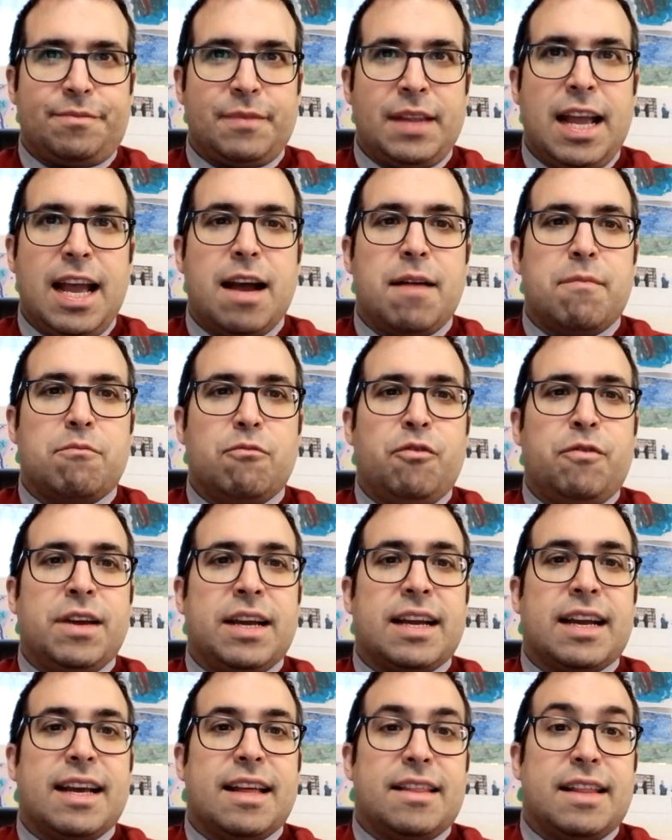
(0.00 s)
Moving
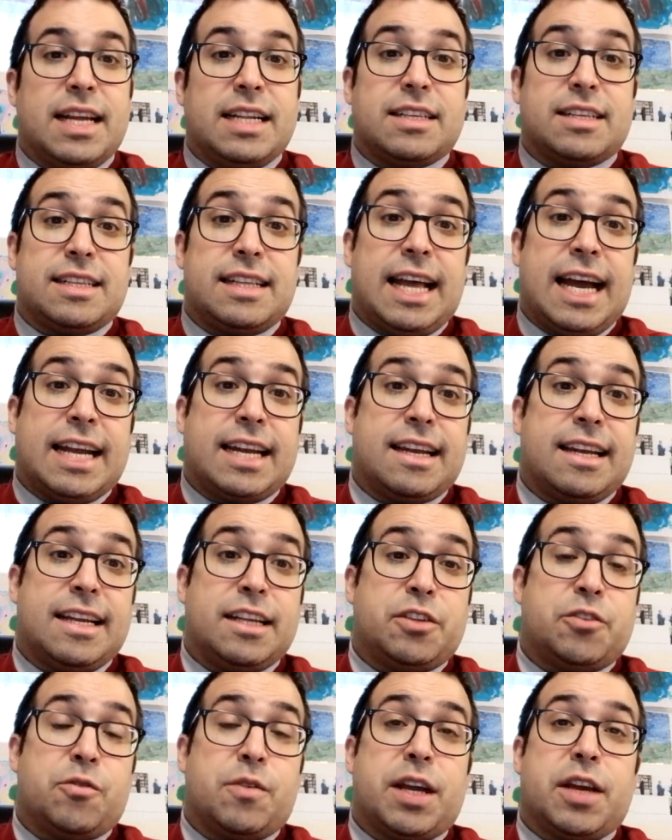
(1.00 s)
then slightly
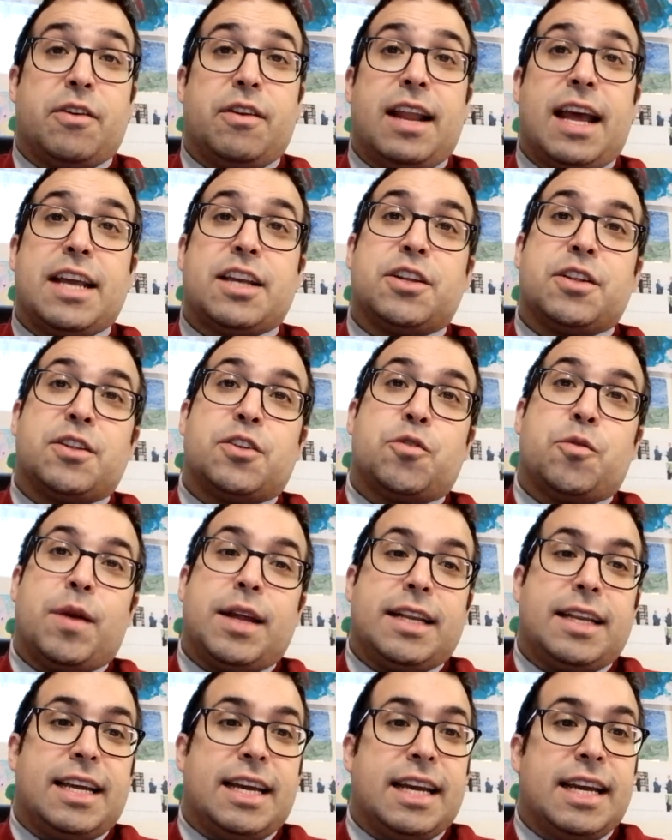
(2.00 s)
to Regulation
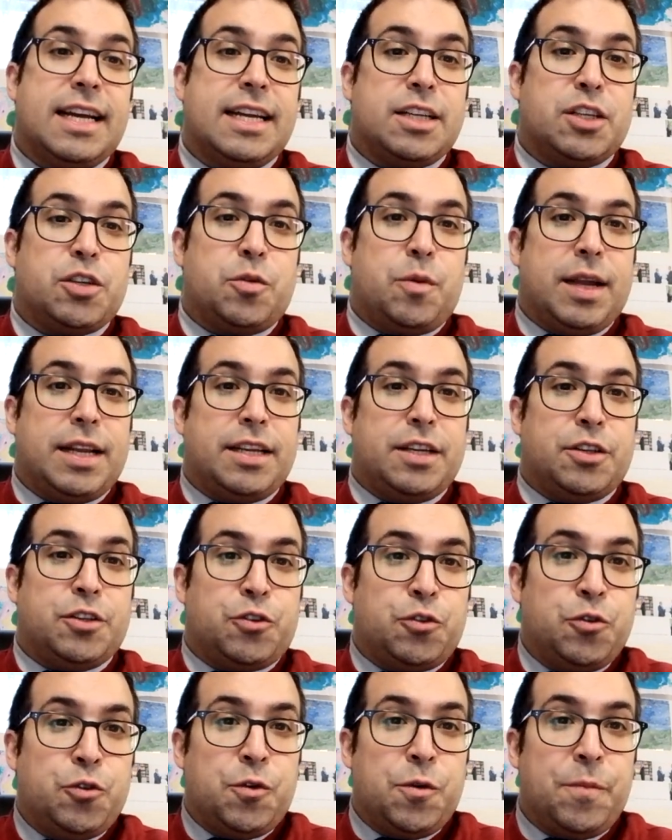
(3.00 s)

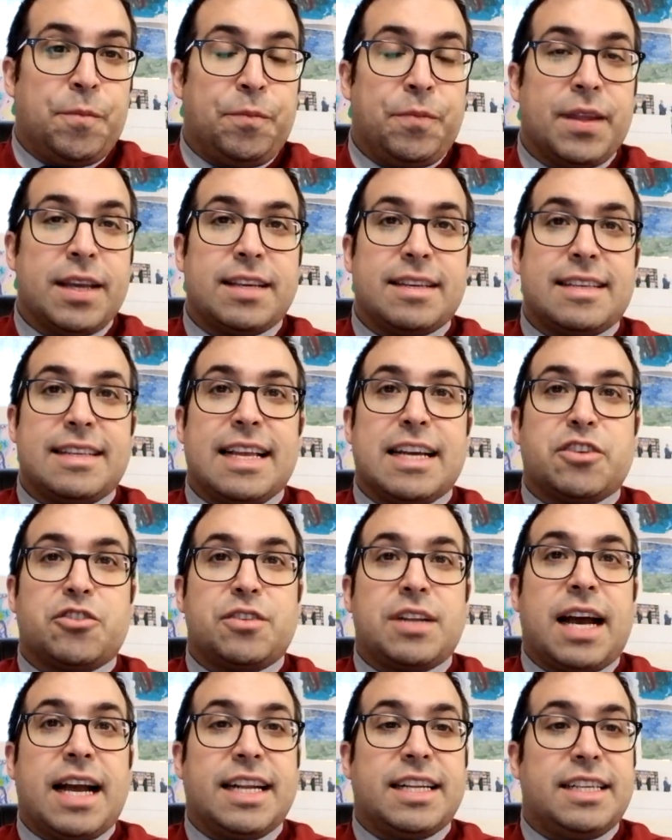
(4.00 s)

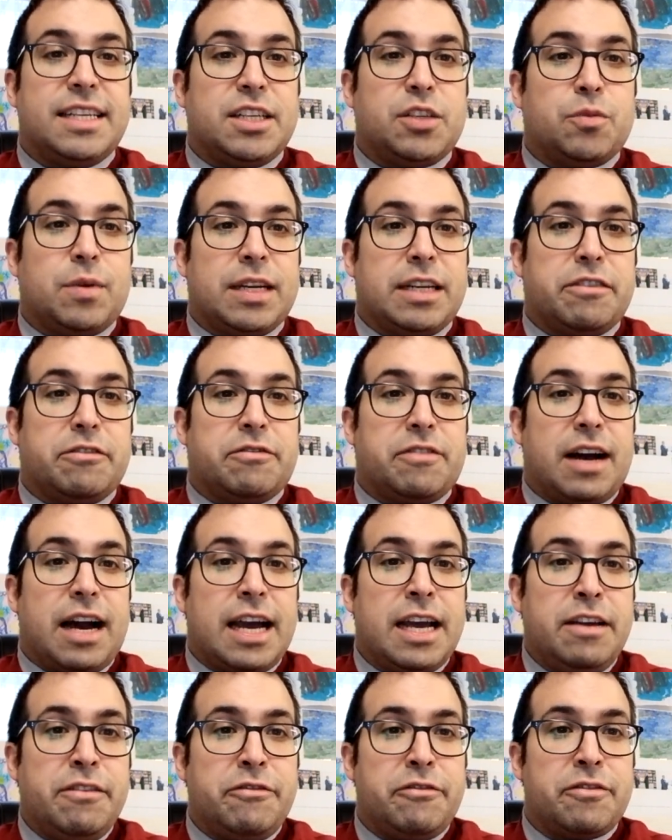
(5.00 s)

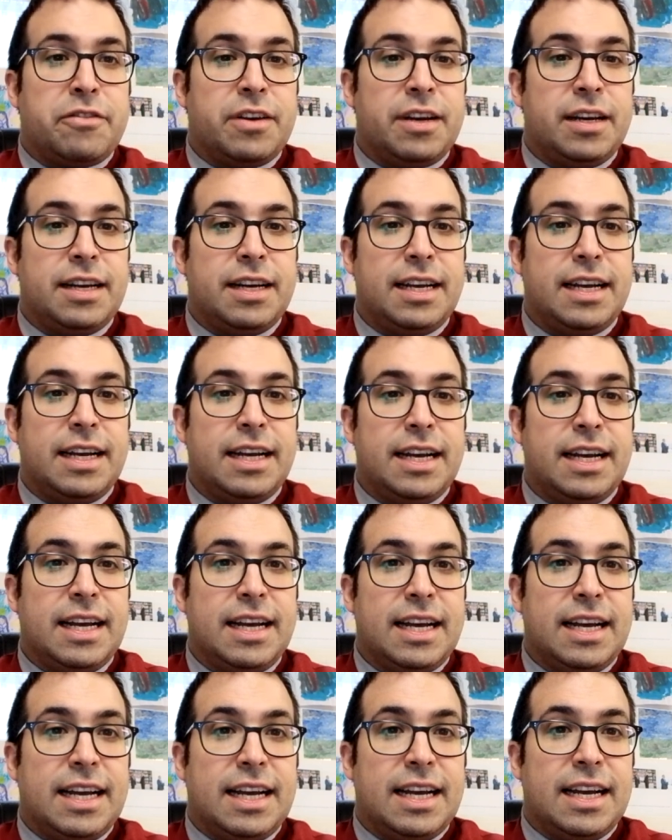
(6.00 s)
2022/1925,
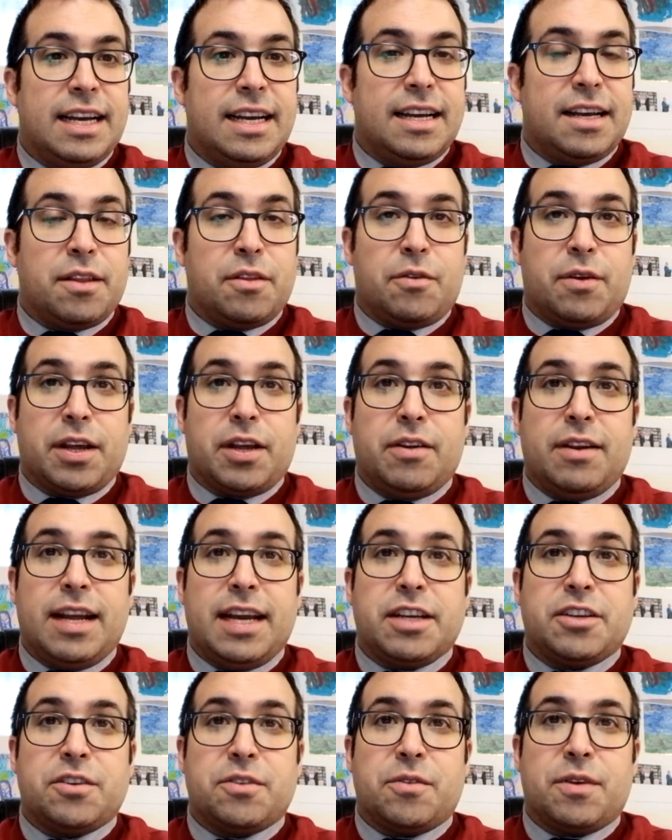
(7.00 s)

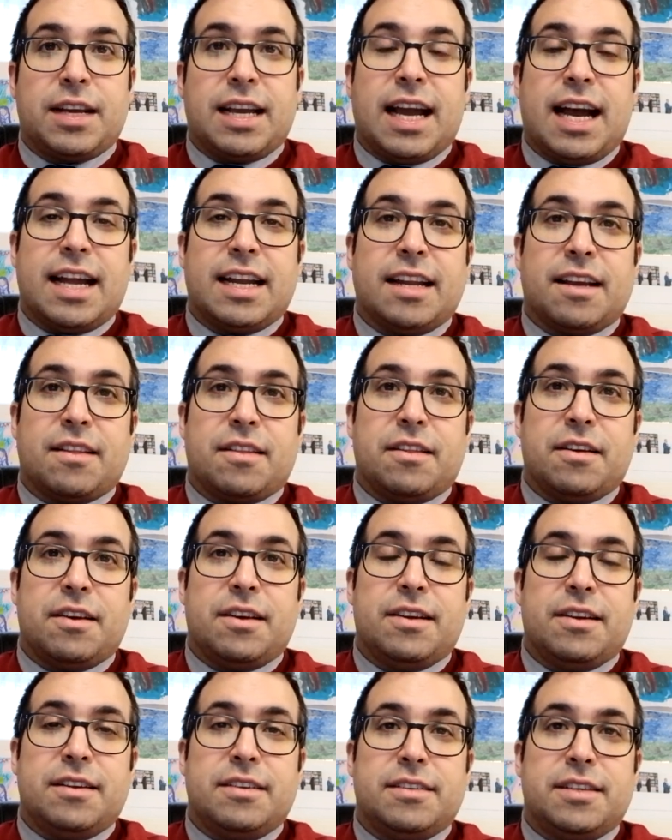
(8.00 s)
regulation regarding the
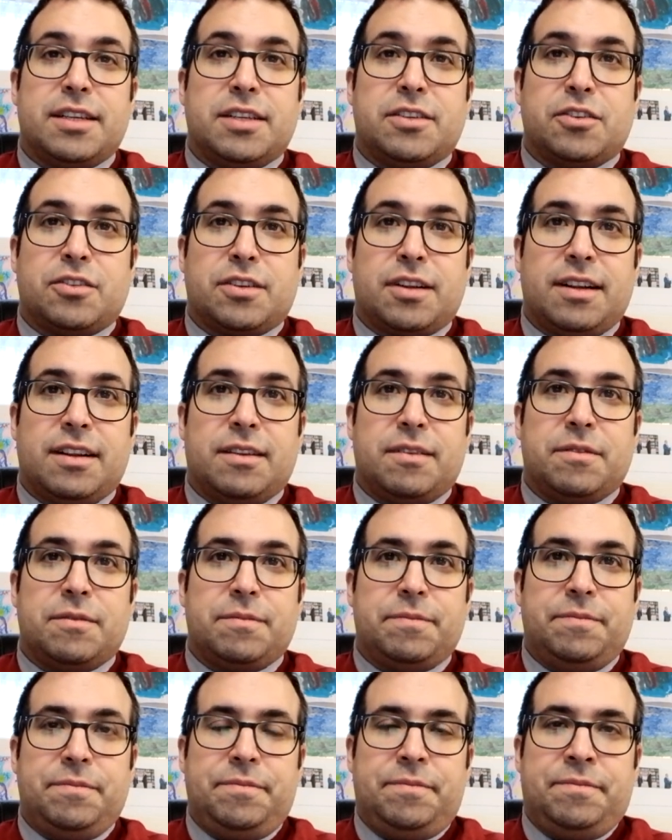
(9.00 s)
digital
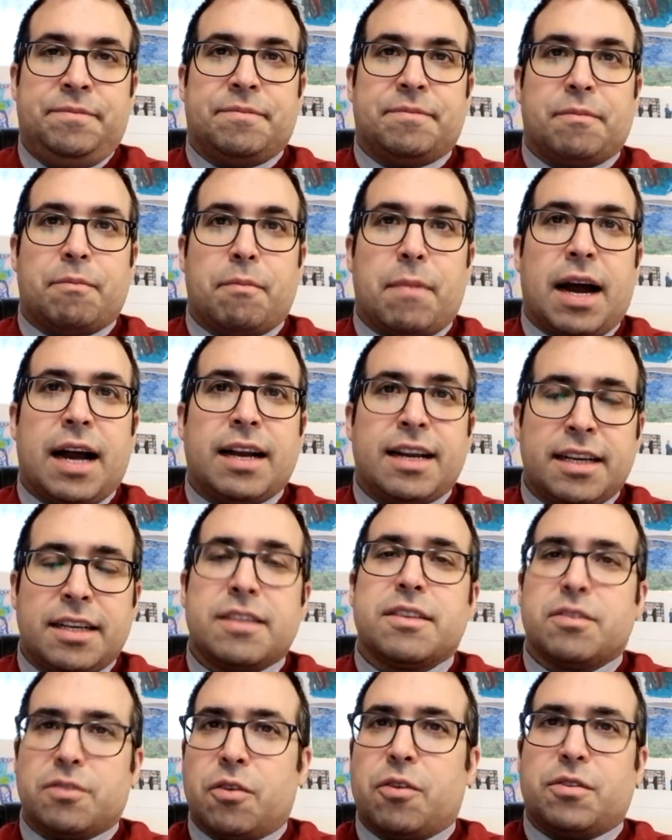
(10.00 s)
market,
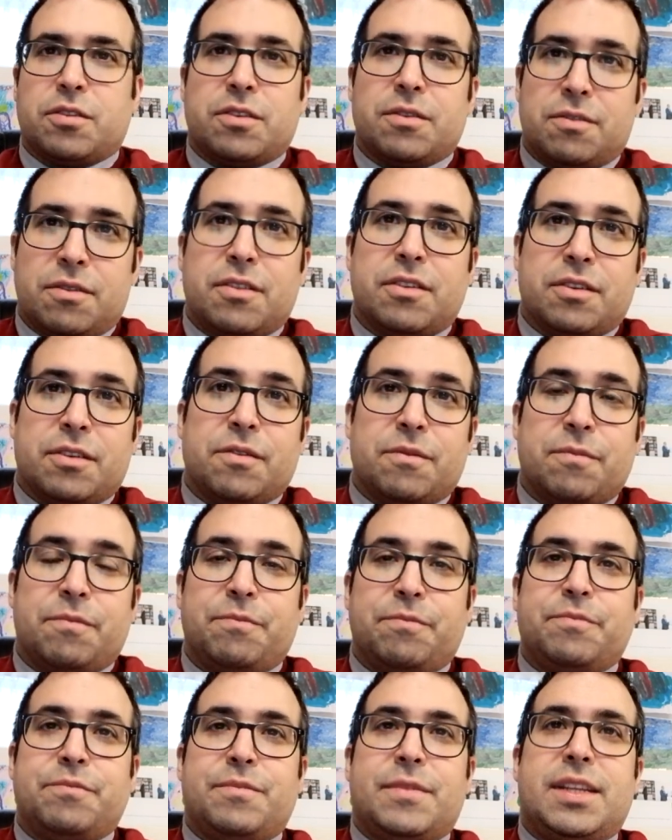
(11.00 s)
or the
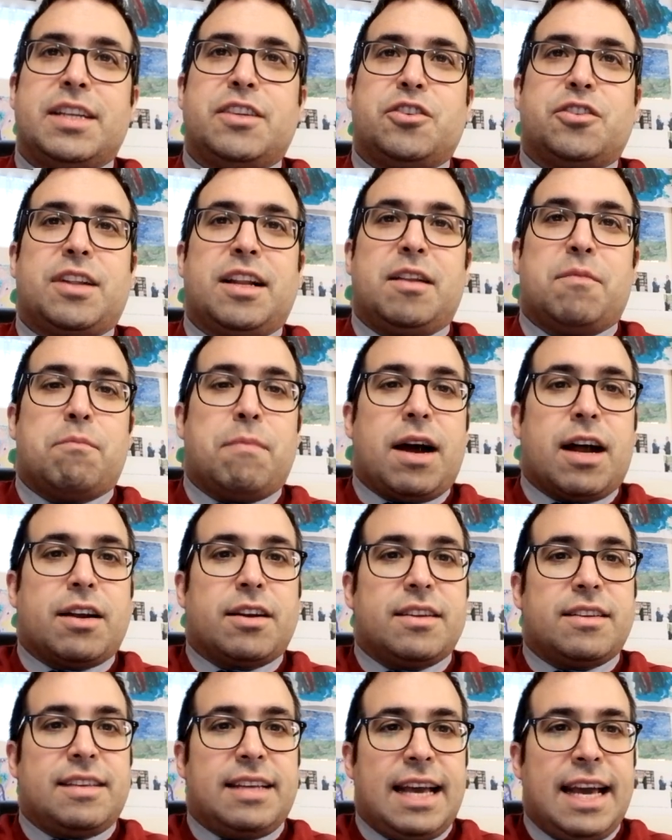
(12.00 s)
Digital
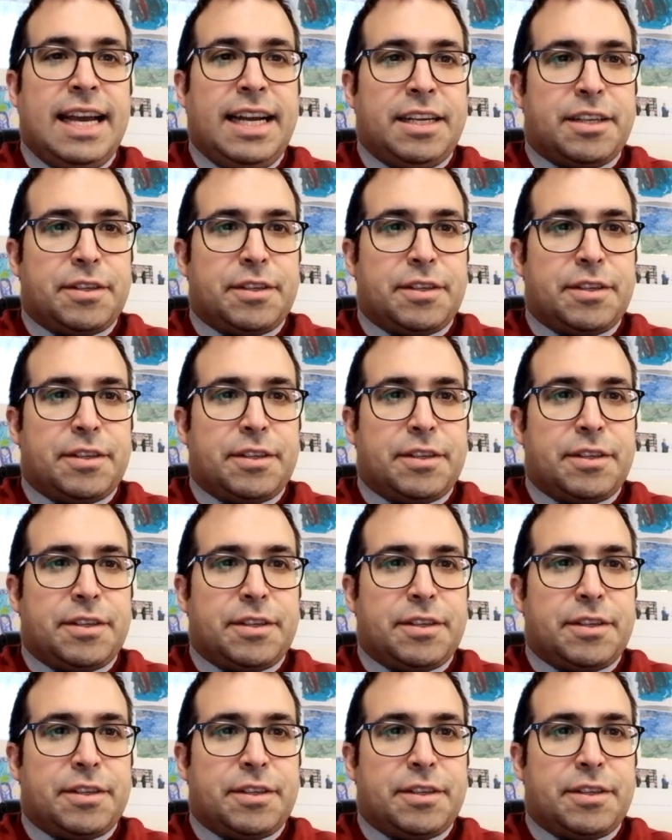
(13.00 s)
Markets Act.